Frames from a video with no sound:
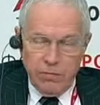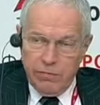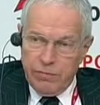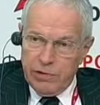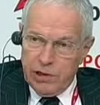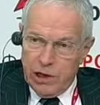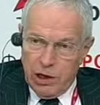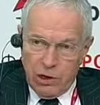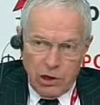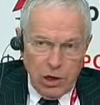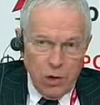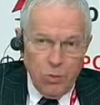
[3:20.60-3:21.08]
You
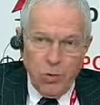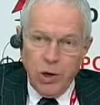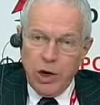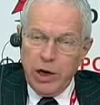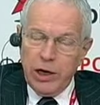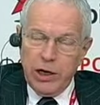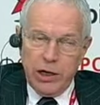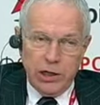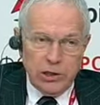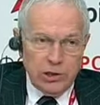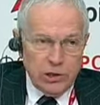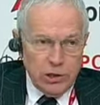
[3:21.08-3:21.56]
don't know what
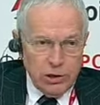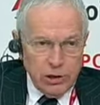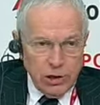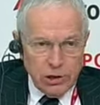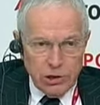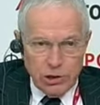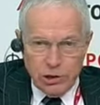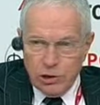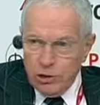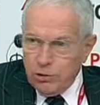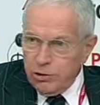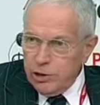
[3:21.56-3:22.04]
it is, you
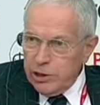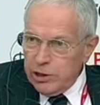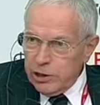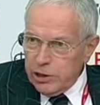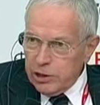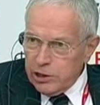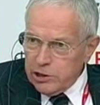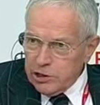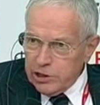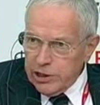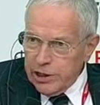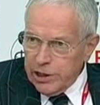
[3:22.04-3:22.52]
just tune in
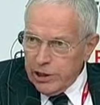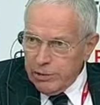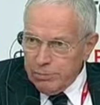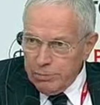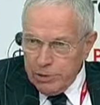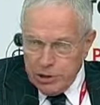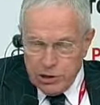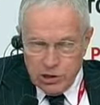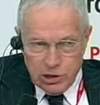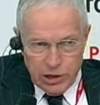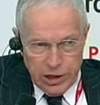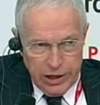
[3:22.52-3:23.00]
to
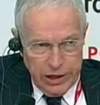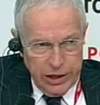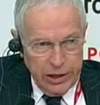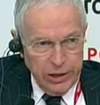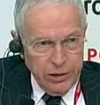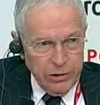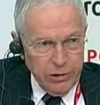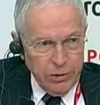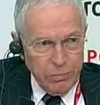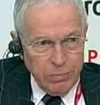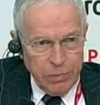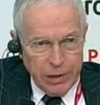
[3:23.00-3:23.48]
CNBC
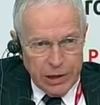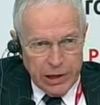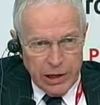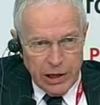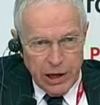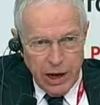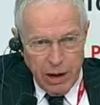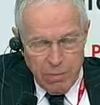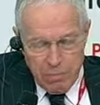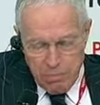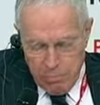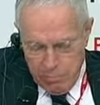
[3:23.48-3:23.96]
and you pick it
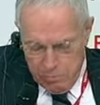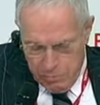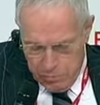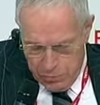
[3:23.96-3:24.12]
up.